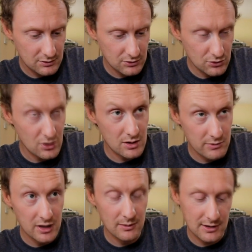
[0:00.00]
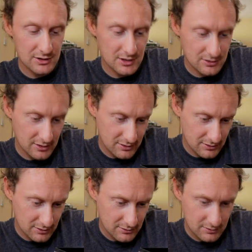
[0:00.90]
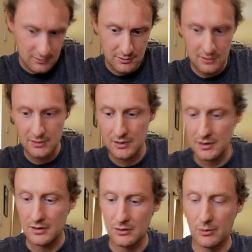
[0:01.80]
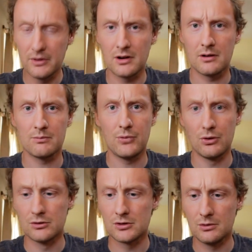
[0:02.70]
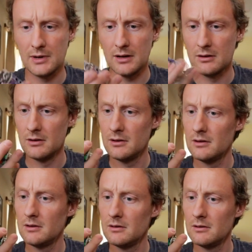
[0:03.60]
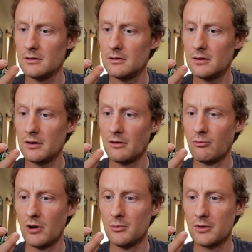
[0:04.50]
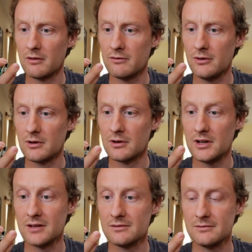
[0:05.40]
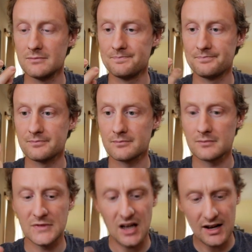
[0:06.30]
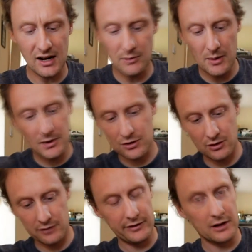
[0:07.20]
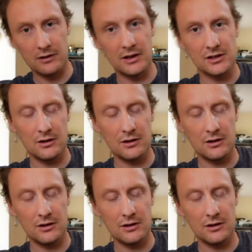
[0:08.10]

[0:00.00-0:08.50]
Newton millimeters of torque though. No wonder it pulled so well. 101.4, yeah. I can't remember the torque figure on this.